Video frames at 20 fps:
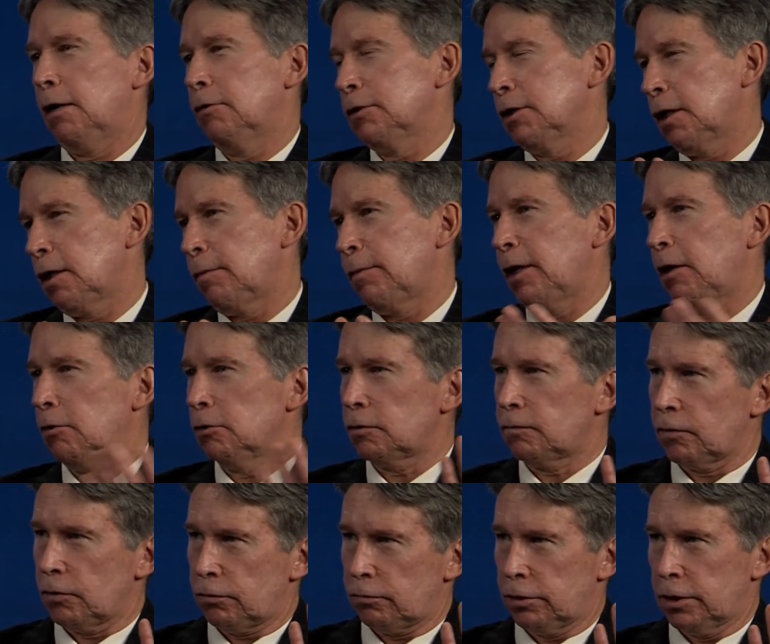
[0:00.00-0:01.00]
was out of my house
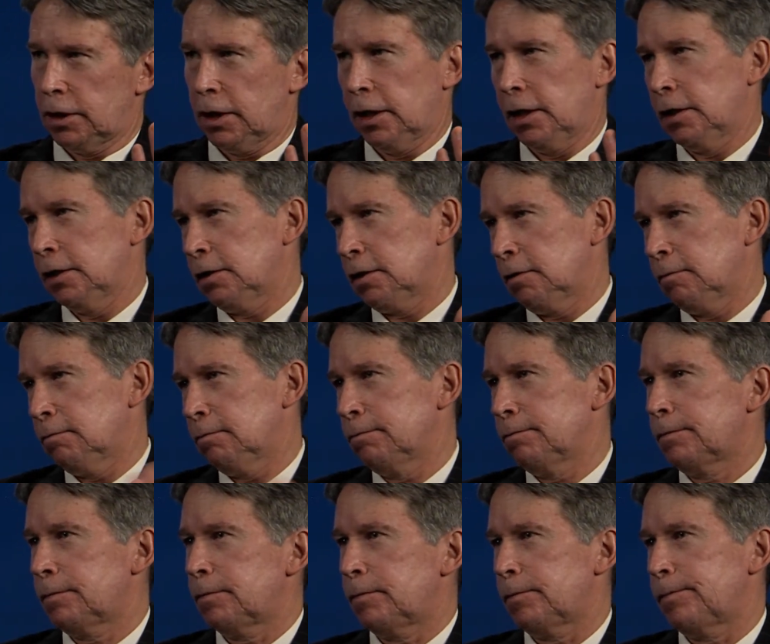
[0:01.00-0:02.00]
for 3 days and
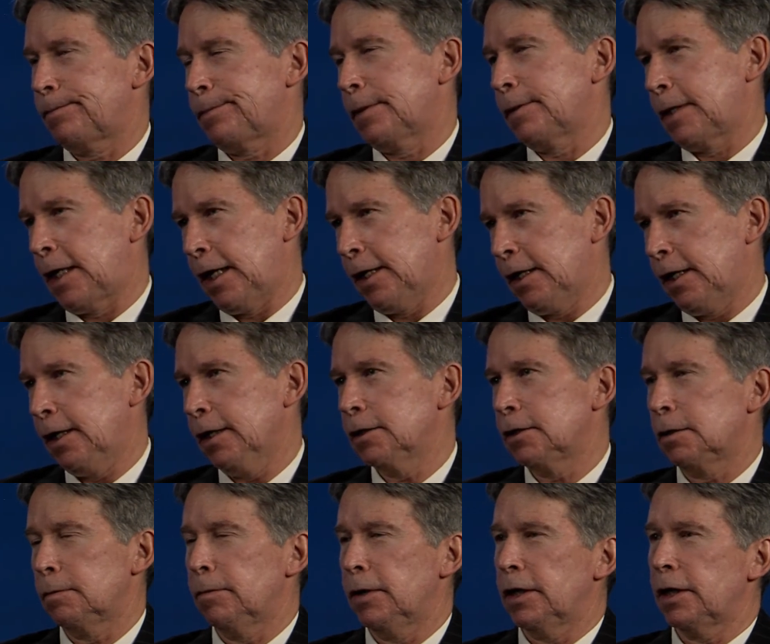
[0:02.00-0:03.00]
I can get
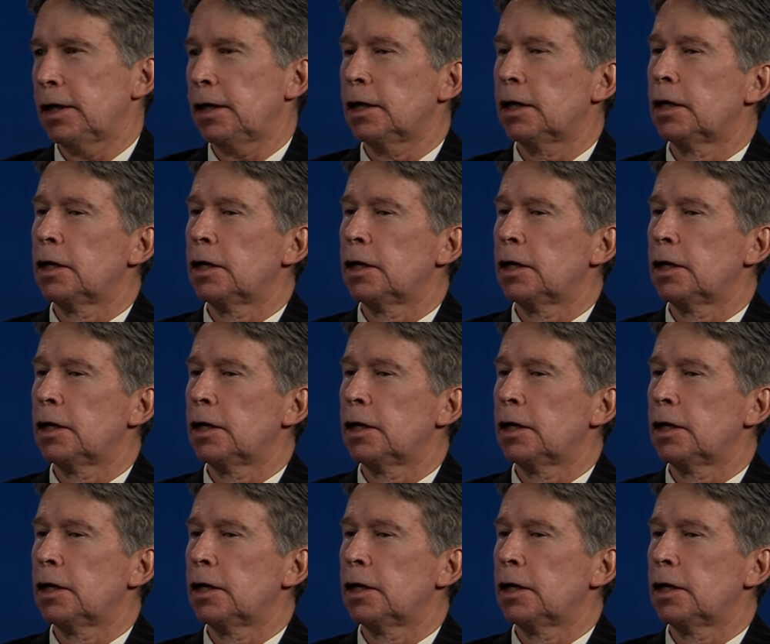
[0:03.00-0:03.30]
some money.